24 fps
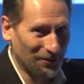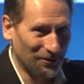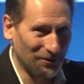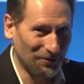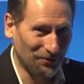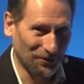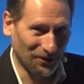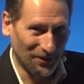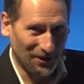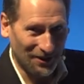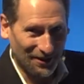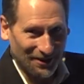to
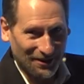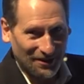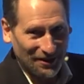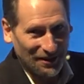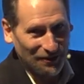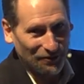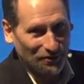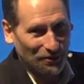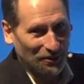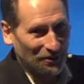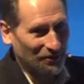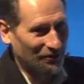avoid is
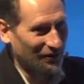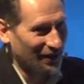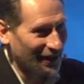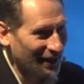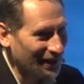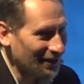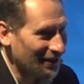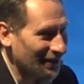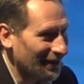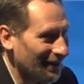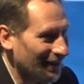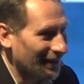another one of
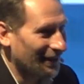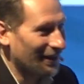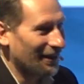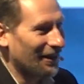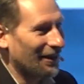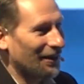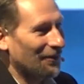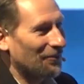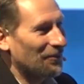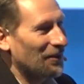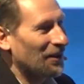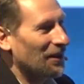these.
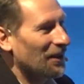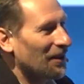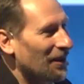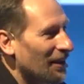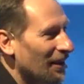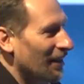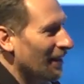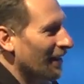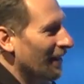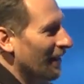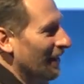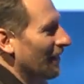
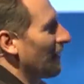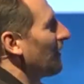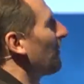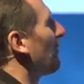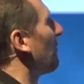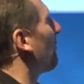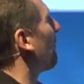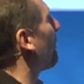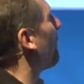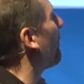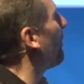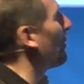
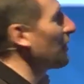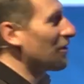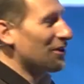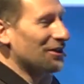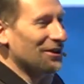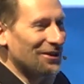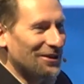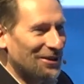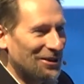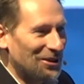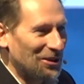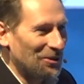
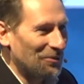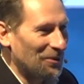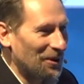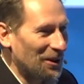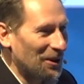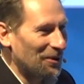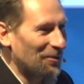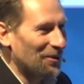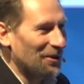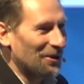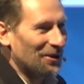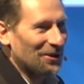Pertinent to where
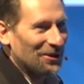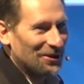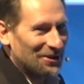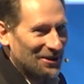we are